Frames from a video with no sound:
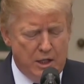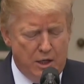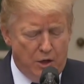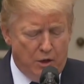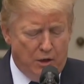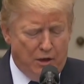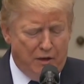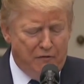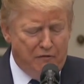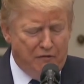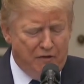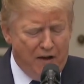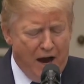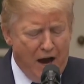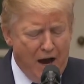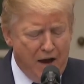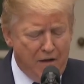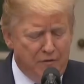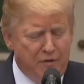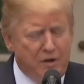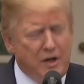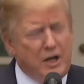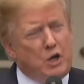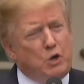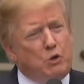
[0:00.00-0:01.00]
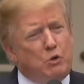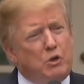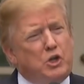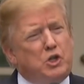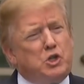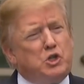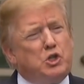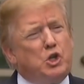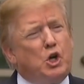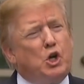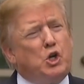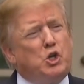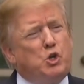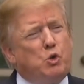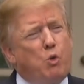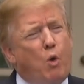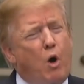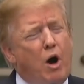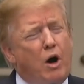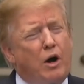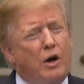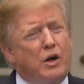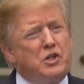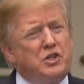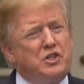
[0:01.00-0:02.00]
Nearly 500
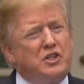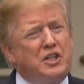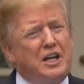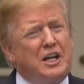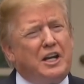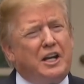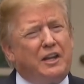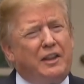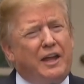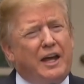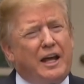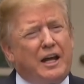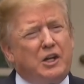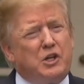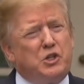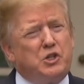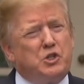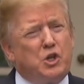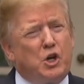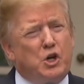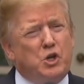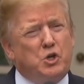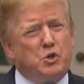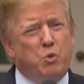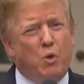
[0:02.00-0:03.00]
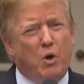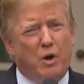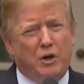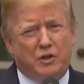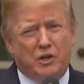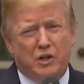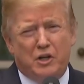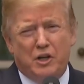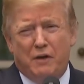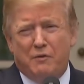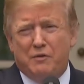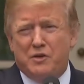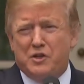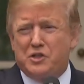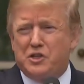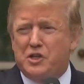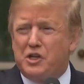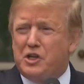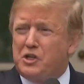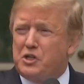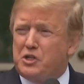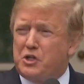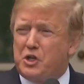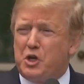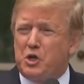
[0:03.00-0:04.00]
search warrants. Think of that, a search warrant. Did you ever
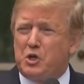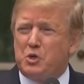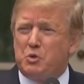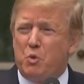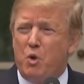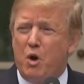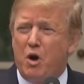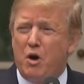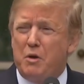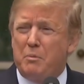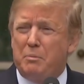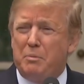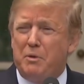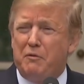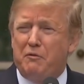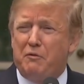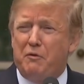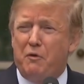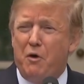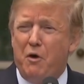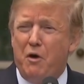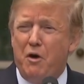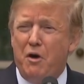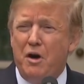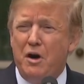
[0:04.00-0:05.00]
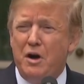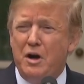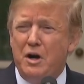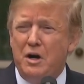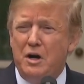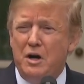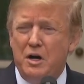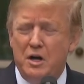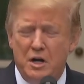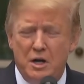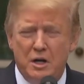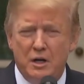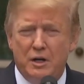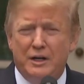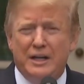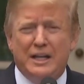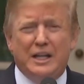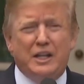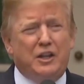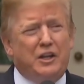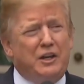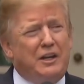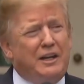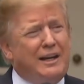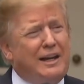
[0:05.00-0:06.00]
see a search warrant before?
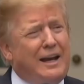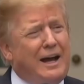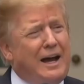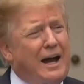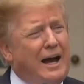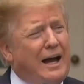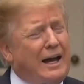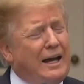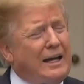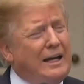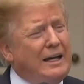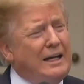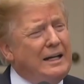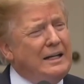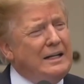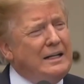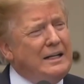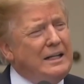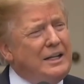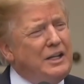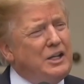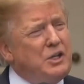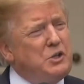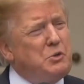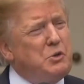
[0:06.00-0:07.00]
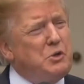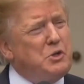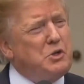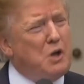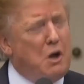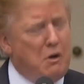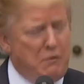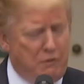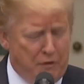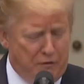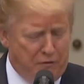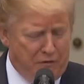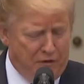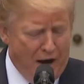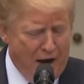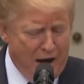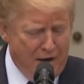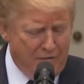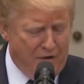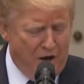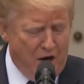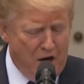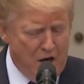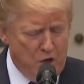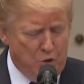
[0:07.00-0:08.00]
Neither did I. This was over
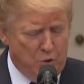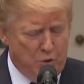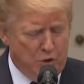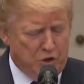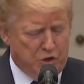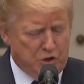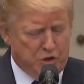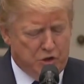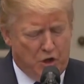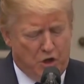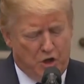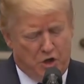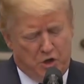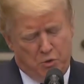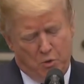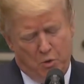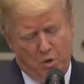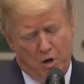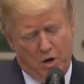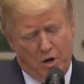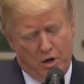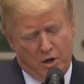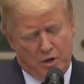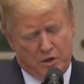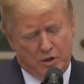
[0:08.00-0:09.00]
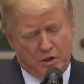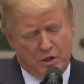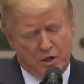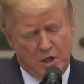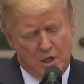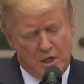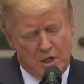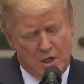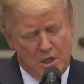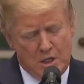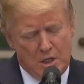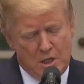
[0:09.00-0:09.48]
500 search warrants.